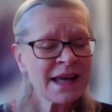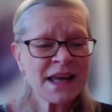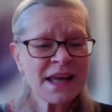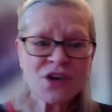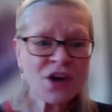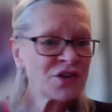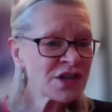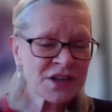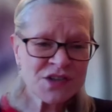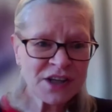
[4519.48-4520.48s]
is going to
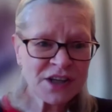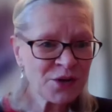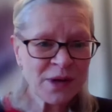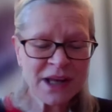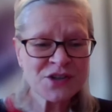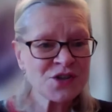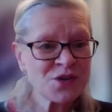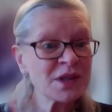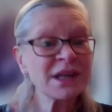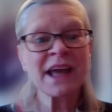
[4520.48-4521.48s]
continue
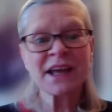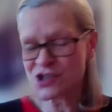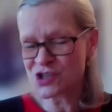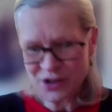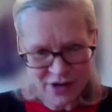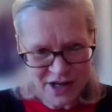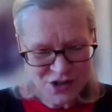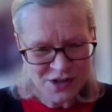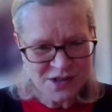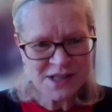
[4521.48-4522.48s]
into the next
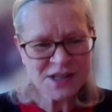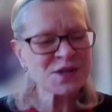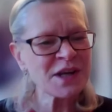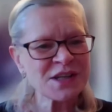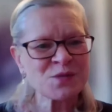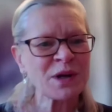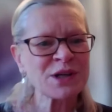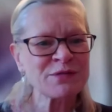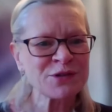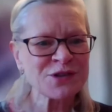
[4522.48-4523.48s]
generations. It's it's
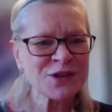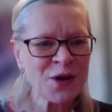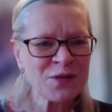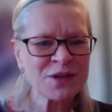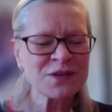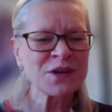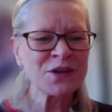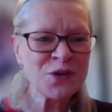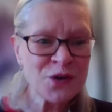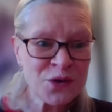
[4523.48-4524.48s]
wonderful to know that
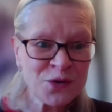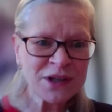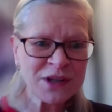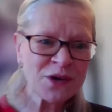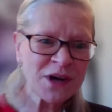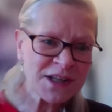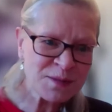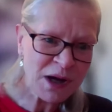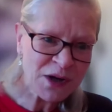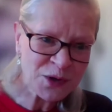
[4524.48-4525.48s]
that you and your
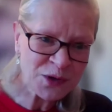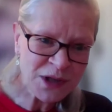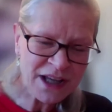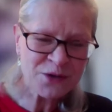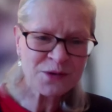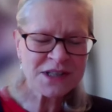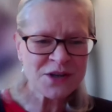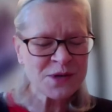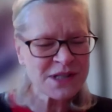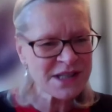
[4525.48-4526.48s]
cousin Marc André, who is
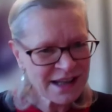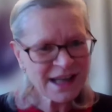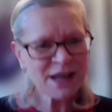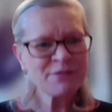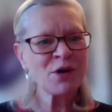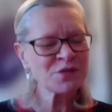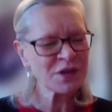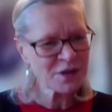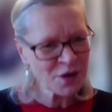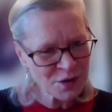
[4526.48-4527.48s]
who is involved
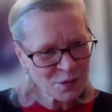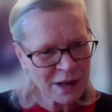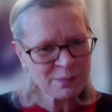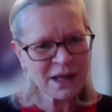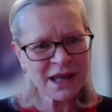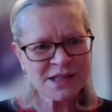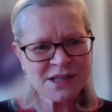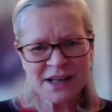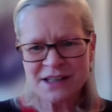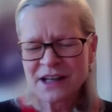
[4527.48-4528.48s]
on the on the winemaking
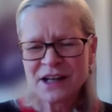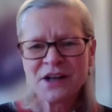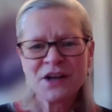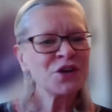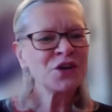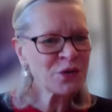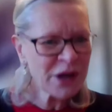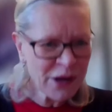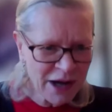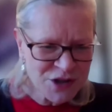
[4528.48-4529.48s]
side, you
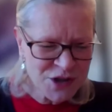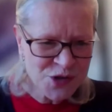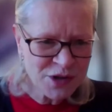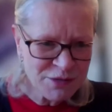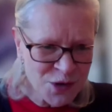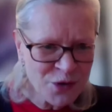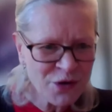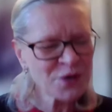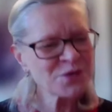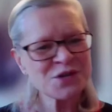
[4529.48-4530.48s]
now have children of
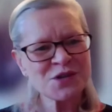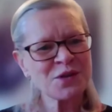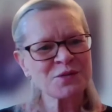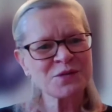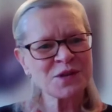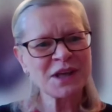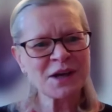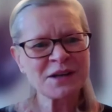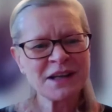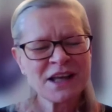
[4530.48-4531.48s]
your own, so that the
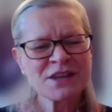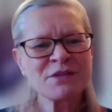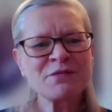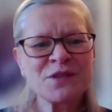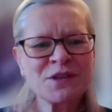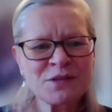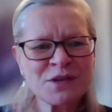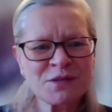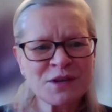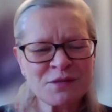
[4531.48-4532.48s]
uh, the,
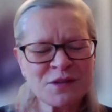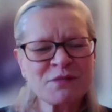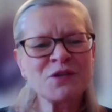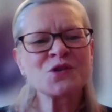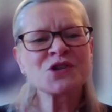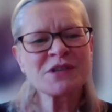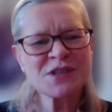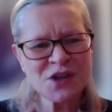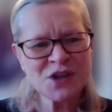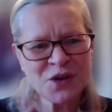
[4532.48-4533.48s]
the the the future
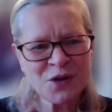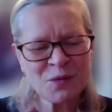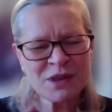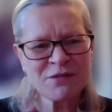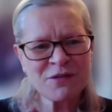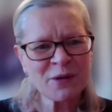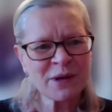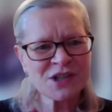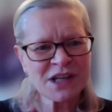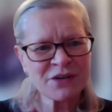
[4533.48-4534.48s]
is secure with the
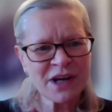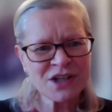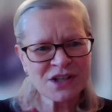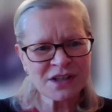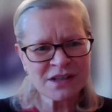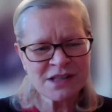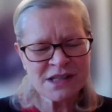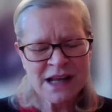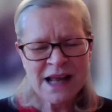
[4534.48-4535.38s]
following generations,